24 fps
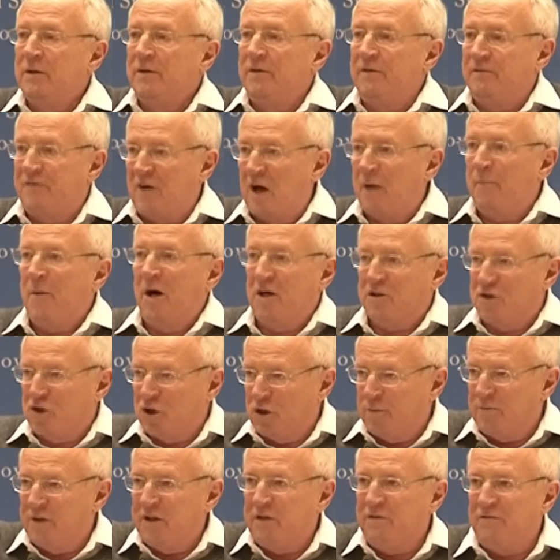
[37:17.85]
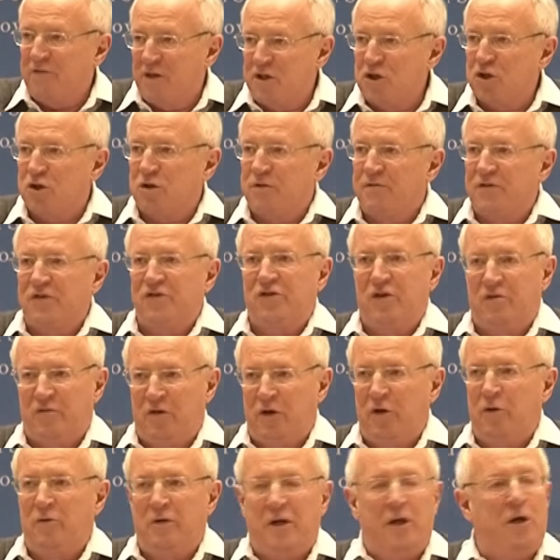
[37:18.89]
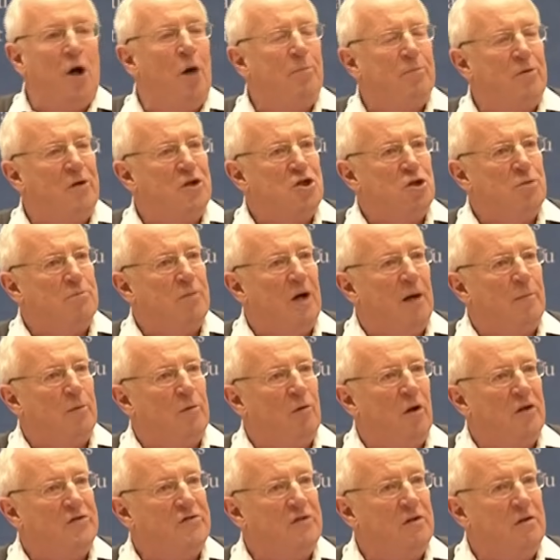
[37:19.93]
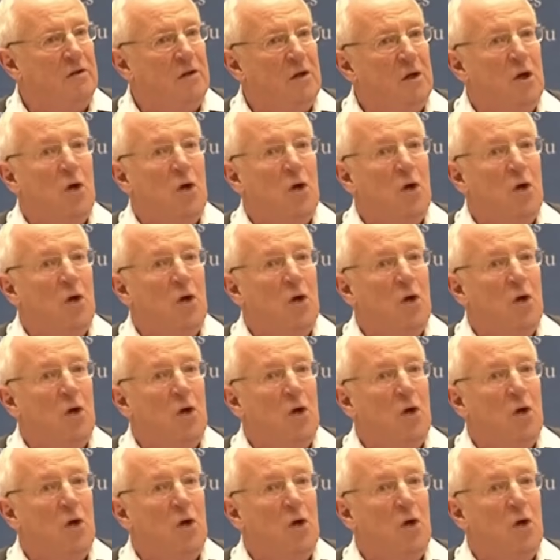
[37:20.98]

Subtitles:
the Wehrmacht German invasion of the Soviet Union, Operation Barbarossa,